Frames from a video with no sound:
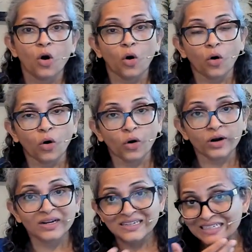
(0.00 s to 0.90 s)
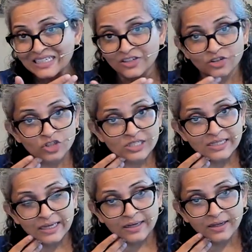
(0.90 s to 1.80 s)
or clearer
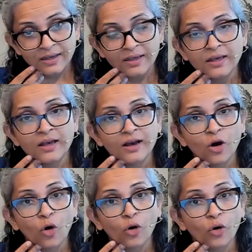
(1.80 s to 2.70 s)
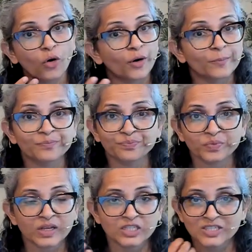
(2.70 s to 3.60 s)
skin, or
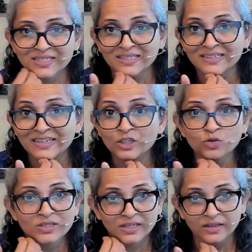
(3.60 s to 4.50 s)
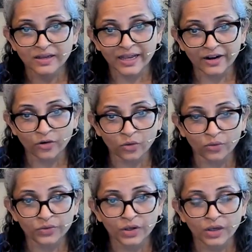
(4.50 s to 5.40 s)
just reducing the hair growth.
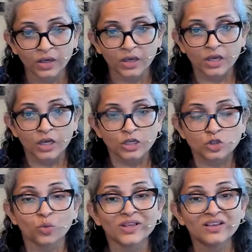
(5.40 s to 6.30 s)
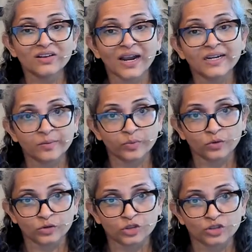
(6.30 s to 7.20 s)
So with the right
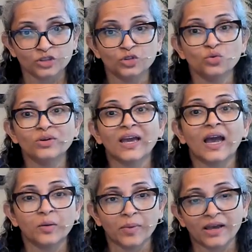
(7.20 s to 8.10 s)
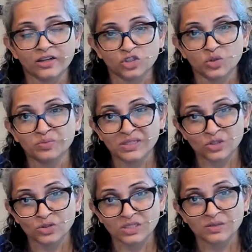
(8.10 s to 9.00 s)
approach, you can manage your
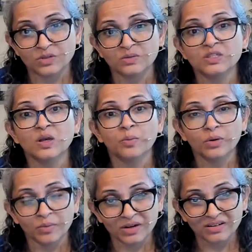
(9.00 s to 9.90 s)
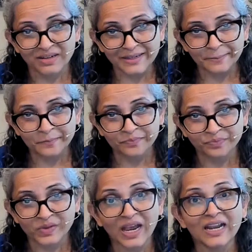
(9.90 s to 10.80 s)
PCOS symptoms permanently
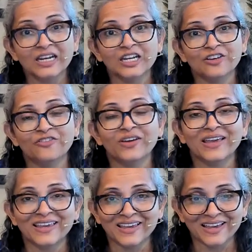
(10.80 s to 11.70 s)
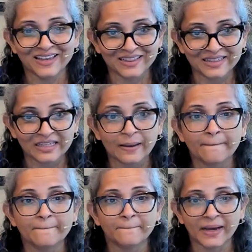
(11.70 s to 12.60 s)
and live a healthy,
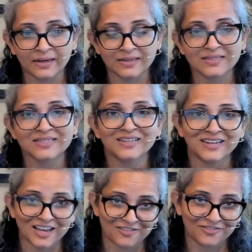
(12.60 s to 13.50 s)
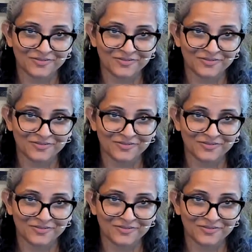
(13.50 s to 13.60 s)
balanced life.